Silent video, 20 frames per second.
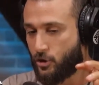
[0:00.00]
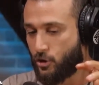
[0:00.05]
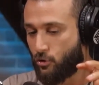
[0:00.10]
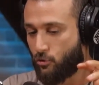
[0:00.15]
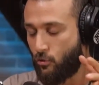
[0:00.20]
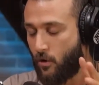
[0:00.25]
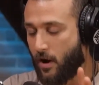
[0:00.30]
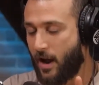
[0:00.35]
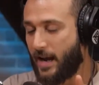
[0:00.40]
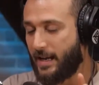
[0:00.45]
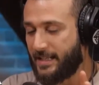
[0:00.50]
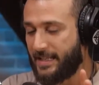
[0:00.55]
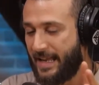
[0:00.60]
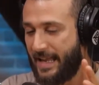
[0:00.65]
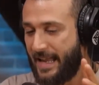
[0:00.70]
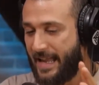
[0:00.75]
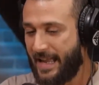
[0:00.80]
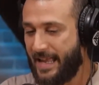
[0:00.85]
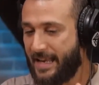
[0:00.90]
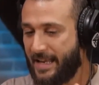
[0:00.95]
trying to
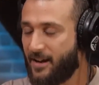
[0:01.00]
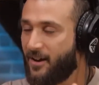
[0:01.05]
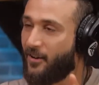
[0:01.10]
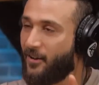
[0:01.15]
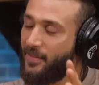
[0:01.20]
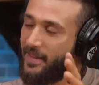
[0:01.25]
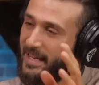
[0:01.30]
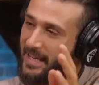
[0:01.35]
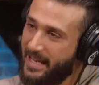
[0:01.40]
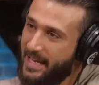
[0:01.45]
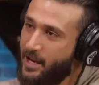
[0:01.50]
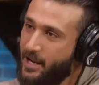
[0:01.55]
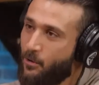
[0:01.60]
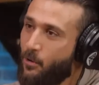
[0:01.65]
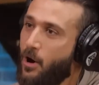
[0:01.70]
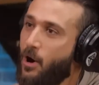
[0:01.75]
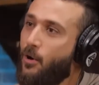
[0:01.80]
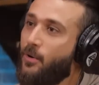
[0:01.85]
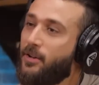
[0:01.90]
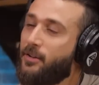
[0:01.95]
hit it on the
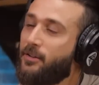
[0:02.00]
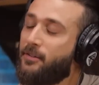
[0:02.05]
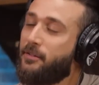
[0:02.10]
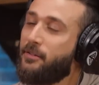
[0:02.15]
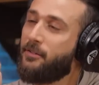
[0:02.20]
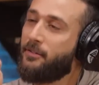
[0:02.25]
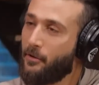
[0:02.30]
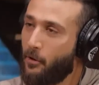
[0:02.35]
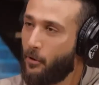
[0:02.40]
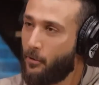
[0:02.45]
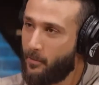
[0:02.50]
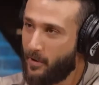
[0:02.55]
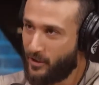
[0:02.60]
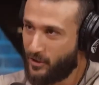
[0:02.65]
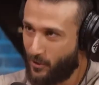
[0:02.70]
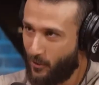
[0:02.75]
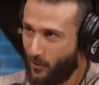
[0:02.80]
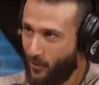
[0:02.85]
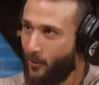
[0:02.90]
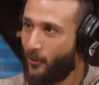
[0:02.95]
hero is so
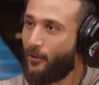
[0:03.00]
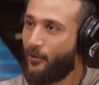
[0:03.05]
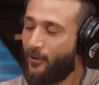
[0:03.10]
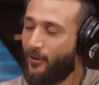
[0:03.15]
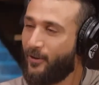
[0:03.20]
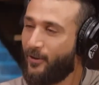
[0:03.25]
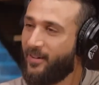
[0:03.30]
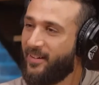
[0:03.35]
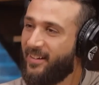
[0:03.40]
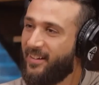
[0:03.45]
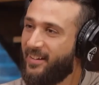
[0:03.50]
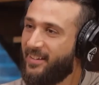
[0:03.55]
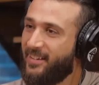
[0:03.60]
much harder